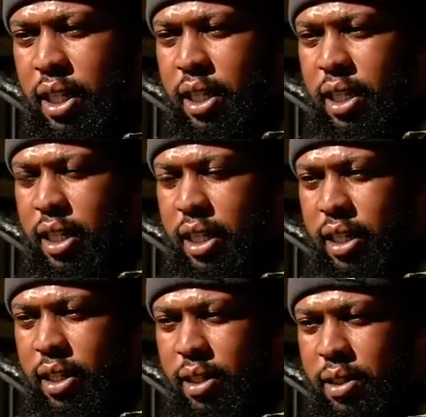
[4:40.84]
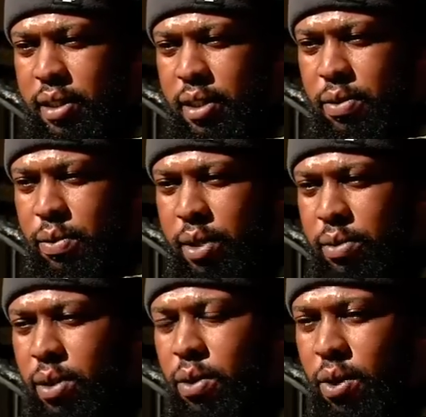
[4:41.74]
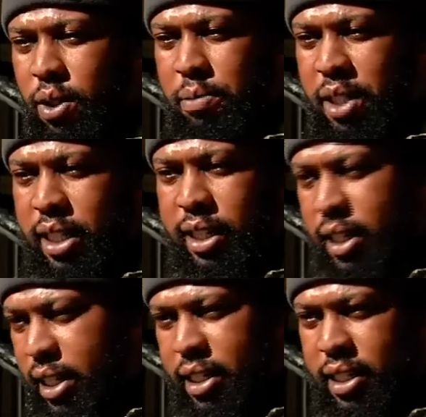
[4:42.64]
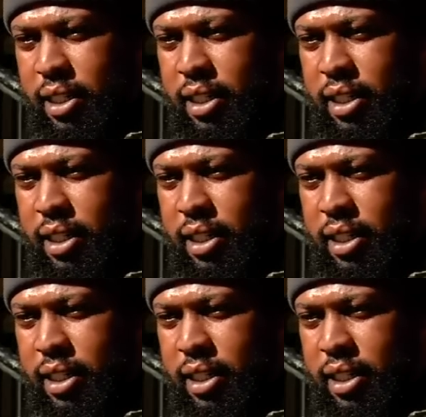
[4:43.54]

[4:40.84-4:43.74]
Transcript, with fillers: uh, we will all be cleared